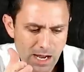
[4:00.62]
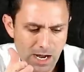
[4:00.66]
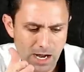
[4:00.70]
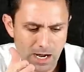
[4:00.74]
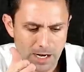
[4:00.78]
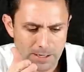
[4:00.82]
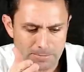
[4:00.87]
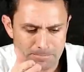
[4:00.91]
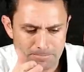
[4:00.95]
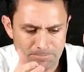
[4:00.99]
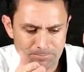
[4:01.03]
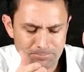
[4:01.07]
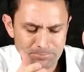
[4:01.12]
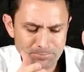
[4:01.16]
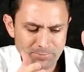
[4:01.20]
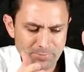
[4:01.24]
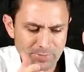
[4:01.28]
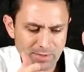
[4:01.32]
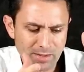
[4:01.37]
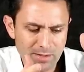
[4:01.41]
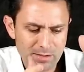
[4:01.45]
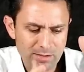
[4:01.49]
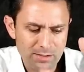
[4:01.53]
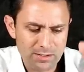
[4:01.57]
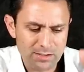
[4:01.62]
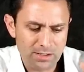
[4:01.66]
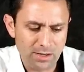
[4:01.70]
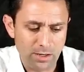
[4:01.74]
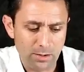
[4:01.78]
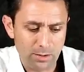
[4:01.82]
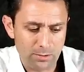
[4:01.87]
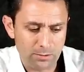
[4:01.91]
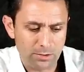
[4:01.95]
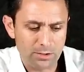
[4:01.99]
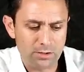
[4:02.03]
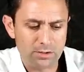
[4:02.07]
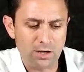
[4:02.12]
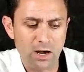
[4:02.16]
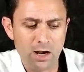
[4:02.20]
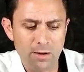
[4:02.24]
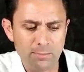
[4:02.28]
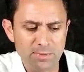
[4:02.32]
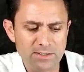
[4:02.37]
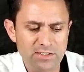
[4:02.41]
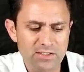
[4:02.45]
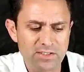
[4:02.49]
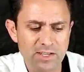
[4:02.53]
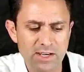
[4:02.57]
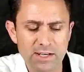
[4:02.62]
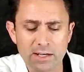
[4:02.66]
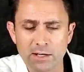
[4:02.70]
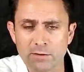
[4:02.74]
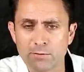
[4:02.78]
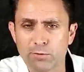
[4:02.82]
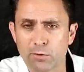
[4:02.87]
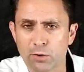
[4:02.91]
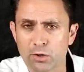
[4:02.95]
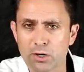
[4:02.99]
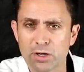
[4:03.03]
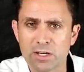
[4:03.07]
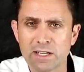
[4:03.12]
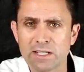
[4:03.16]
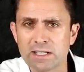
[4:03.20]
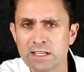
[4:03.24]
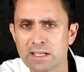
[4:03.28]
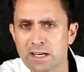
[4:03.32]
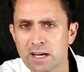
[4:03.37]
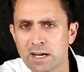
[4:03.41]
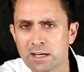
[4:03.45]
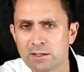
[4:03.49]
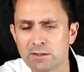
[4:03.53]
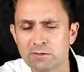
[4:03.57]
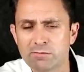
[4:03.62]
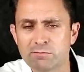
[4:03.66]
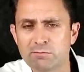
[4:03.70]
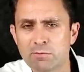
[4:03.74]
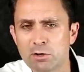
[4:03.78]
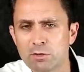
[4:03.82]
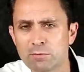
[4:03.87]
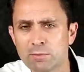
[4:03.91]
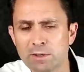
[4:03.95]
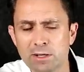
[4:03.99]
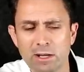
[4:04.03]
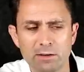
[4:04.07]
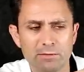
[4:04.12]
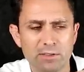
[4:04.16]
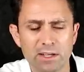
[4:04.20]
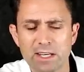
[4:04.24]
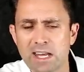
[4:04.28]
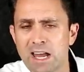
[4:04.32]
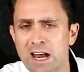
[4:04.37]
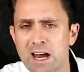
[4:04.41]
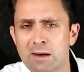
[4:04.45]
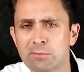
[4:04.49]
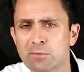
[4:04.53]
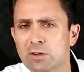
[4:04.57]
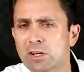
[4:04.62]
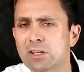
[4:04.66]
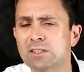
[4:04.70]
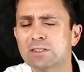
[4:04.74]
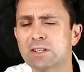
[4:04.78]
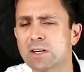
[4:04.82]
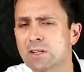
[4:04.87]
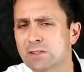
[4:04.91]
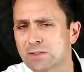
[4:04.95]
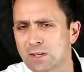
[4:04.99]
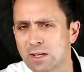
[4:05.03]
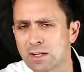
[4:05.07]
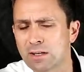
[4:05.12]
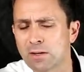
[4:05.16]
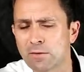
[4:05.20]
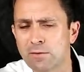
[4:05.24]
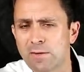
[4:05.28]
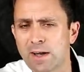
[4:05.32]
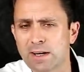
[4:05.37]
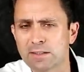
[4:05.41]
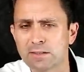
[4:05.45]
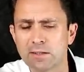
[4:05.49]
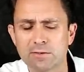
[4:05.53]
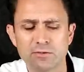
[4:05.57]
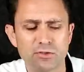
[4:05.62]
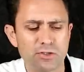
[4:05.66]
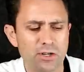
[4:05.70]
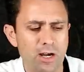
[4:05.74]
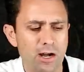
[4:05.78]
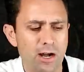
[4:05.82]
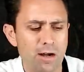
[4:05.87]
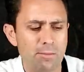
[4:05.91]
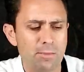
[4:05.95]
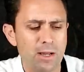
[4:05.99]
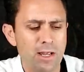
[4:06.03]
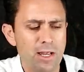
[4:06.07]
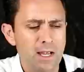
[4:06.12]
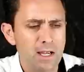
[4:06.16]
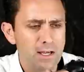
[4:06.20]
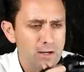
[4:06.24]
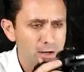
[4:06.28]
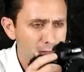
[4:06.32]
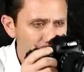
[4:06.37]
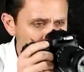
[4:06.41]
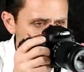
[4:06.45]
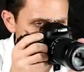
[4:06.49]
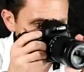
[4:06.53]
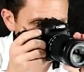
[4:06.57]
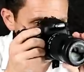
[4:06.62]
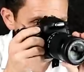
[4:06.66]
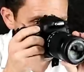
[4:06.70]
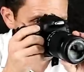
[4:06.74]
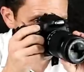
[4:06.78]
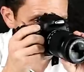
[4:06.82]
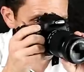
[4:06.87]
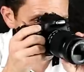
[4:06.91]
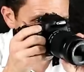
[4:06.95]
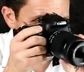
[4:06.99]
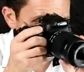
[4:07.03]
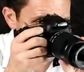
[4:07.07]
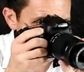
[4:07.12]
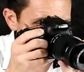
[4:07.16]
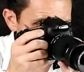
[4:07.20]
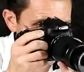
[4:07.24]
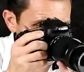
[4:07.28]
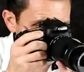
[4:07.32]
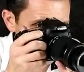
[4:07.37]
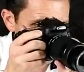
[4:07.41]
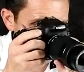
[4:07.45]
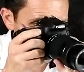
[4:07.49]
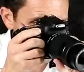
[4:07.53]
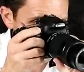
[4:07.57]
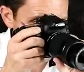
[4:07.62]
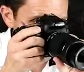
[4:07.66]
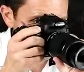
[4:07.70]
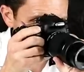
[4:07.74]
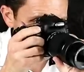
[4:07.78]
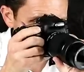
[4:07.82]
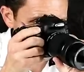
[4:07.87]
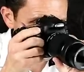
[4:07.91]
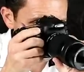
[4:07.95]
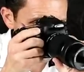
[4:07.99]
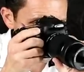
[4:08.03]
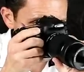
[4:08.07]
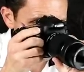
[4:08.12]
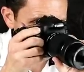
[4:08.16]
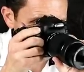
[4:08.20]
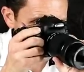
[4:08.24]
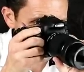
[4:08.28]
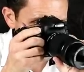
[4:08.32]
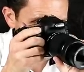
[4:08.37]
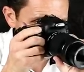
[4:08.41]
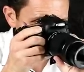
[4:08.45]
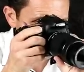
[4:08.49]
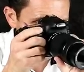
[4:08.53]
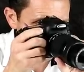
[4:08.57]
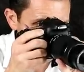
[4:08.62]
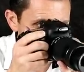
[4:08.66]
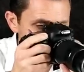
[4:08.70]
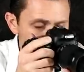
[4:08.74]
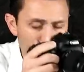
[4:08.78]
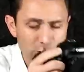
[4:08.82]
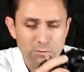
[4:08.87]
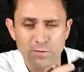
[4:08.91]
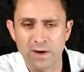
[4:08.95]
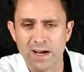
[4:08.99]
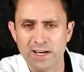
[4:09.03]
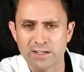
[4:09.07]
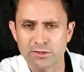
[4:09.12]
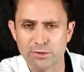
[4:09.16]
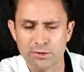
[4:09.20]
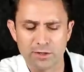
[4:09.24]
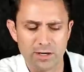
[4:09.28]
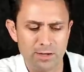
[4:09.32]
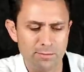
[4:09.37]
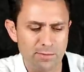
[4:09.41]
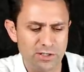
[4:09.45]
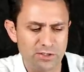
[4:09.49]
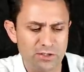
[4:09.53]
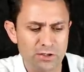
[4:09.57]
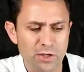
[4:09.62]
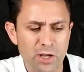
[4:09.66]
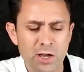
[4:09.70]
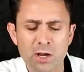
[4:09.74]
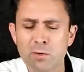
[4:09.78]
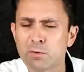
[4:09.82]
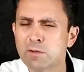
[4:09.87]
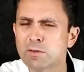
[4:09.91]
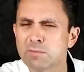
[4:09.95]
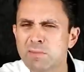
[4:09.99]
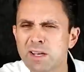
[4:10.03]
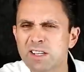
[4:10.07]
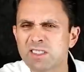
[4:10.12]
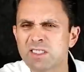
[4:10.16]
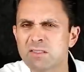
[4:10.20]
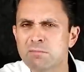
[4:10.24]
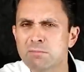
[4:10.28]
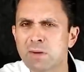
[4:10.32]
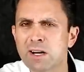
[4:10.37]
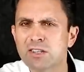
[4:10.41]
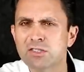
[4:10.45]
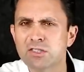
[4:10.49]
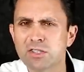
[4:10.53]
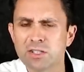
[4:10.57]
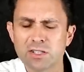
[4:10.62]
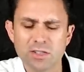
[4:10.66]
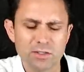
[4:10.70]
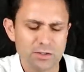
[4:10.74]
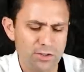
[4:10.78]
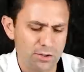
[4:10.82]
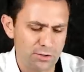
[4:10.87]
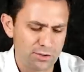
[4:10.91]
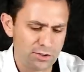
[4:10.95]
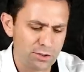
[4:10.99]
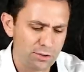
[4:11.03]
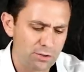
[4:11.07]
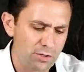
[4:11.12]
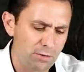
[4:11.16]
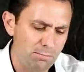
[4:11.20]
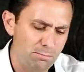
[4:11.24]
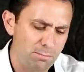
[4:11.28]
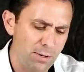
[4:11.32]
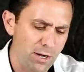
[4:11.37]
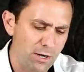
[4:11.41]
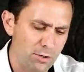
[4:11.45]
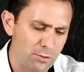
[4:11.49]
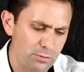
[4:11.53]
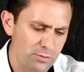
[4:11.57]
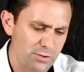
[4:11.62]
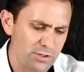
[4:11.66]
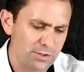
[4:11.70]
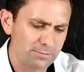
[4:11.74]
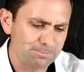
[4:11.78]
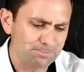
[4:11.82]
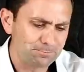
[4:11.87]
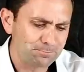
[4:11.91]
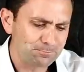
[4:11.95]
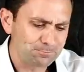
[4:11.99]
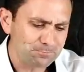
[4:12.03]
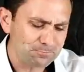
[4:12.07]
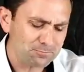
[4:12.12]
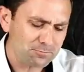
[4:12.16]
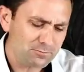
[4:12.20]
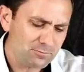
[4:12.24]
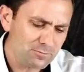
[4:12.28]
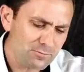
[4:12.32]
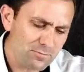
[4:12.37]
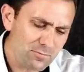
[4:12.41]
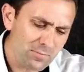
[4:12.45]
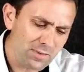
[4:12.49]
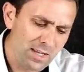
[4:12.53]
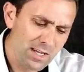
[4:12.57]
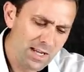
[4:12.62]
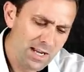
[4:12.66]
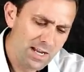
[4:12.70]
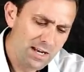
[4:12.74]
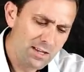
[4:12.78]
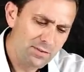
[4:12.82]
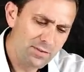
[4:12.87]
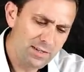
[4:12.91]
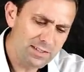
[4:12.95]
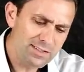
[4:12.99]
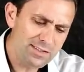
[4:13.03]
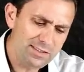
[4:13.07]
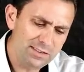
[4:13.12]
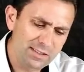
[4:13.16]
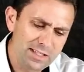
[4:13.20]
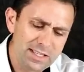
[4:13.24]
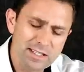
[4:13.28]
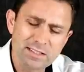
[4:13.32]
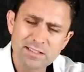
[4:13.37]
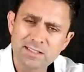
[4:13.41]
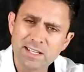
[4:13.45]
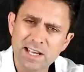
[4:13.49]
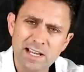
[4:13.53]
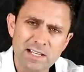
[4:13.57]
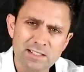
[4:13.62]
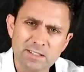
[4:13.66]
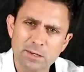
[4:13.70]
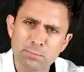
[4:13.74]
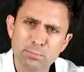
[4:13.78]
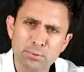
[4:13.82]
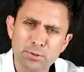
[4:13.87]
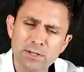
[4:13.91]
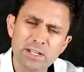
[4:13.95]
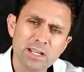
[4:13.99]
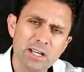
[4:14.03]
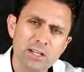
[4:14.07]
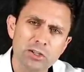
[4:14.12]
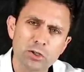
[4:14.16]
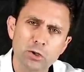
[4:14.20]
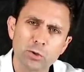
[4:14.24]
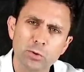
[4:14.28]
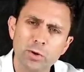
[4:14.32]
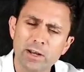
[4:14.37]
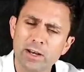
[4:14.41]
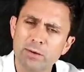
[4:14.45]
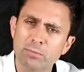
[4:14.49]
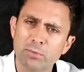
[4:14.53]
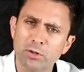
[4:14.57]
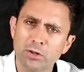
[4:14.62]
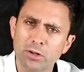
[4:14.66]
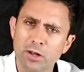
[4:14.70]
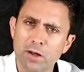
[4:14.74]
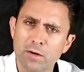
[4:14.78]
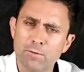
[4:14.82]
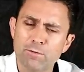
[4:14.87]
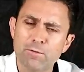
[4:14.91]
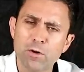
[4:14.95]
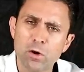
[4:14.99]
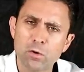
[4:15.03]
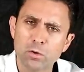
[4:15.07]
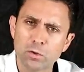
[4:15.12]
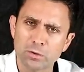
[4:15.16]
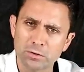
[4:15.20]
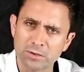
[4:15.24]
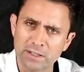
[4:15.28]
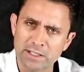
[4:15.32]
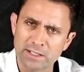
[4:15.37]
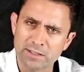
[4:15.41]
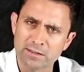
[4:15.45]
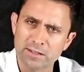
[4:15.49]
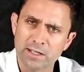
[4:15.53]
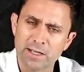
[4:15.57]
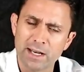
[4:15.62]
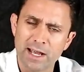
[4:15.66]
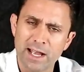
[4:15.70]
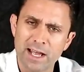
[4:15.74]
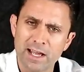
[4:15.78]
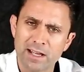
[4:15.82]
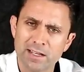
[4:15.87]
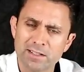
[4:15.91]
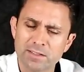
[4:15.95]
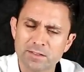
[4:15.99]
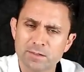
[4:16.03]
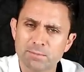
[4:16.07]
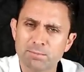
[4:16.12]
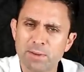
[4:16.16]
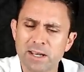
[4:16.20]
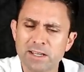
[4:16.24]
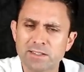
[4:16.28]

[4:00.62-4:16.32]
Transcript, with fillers: um, or compensating for any kind of movement of the camera, it does an effective job. It also does a very effective job of stabilizing the viewfinder image, which makes it much easier to compose. This lens has a pretty incredible uh, focal length. It has